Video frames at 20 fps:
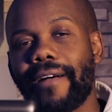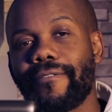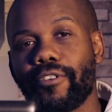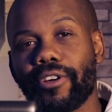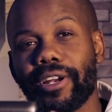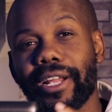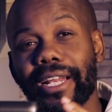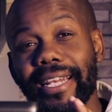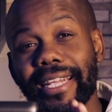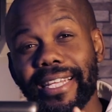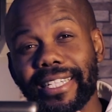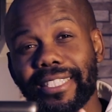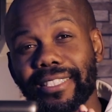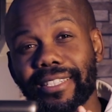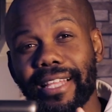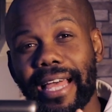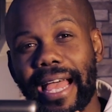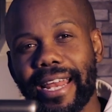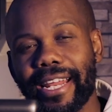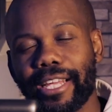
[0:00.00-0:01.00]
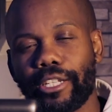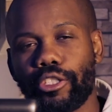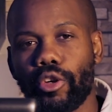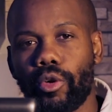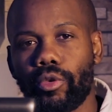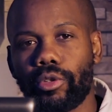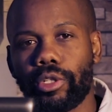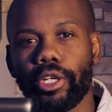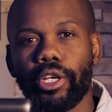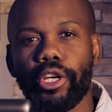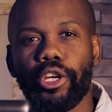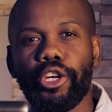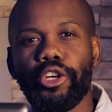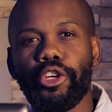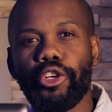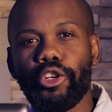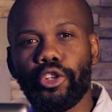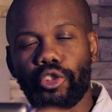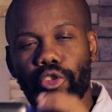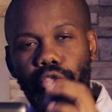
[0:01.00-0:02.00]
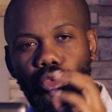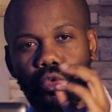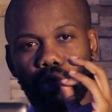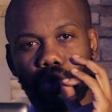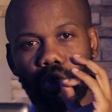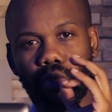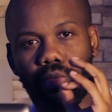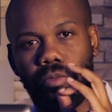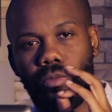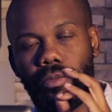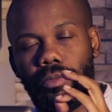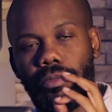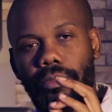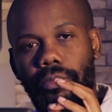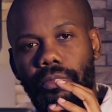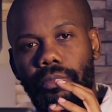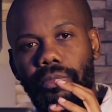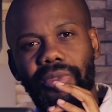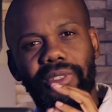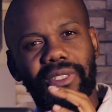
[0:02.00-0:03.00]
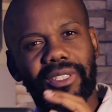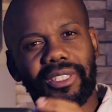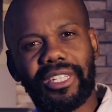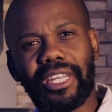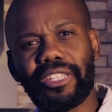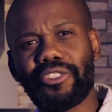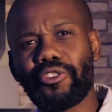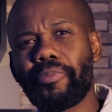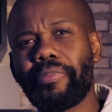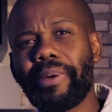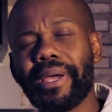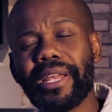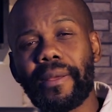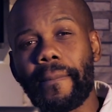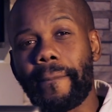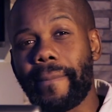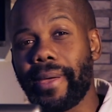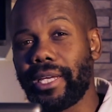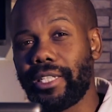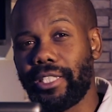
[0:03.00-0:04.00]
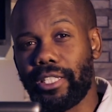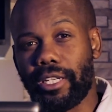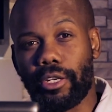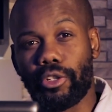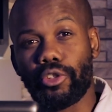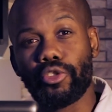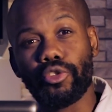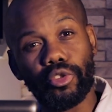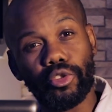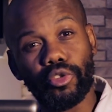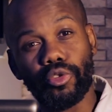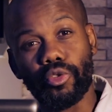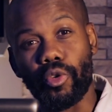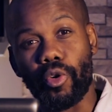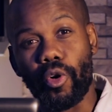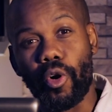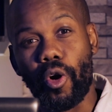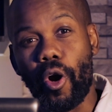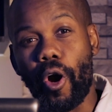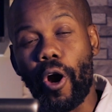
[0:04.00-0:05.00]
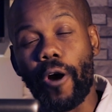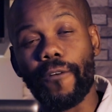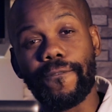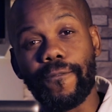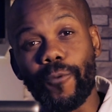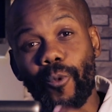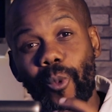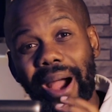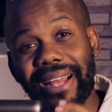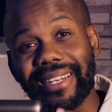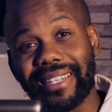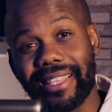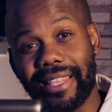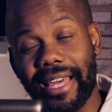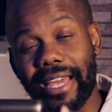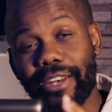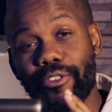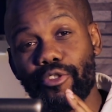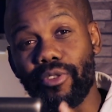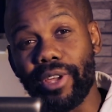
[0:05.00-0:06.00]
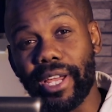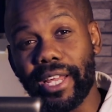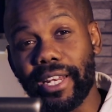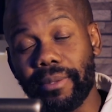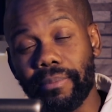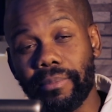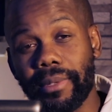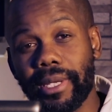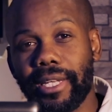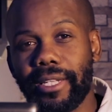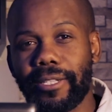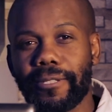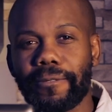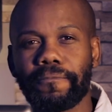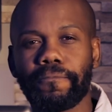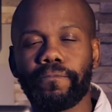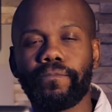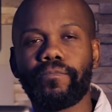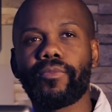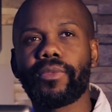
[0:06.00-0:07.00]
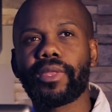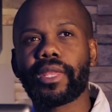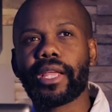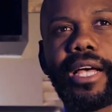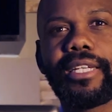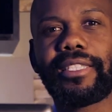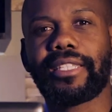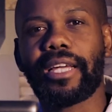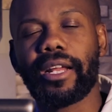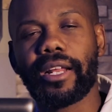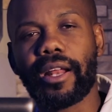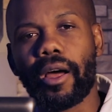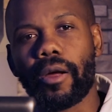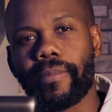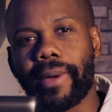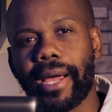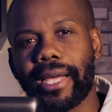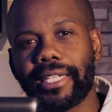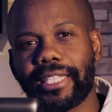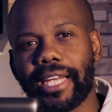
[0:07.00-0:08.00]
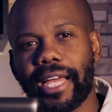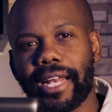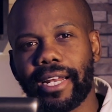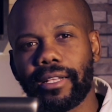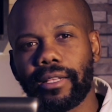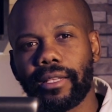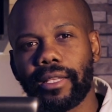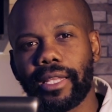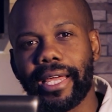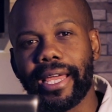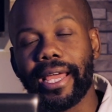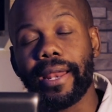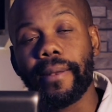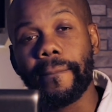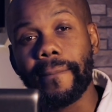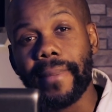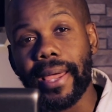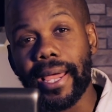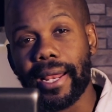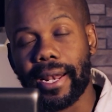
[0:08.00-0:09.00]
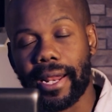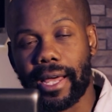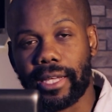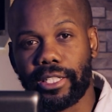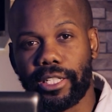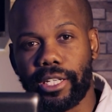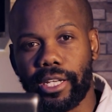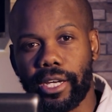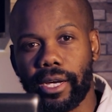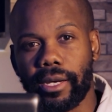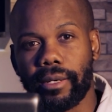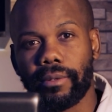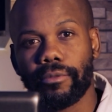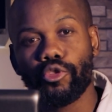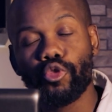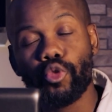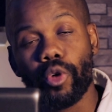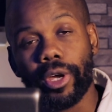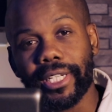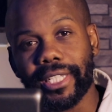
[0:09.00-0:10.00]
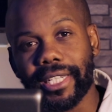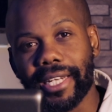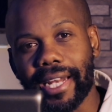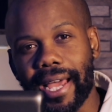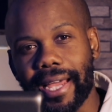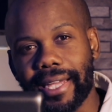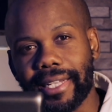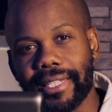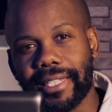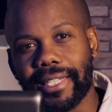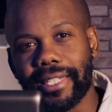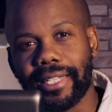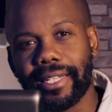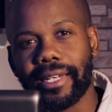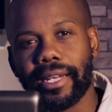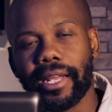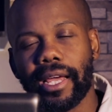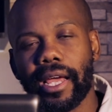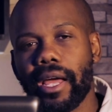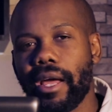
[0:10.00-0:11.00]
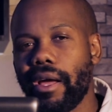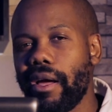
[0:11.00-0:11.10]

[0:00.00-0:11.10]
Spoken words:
I've got a little anecdote to paint a picture to you of what that really means. I started out my channel in May last year, 2019.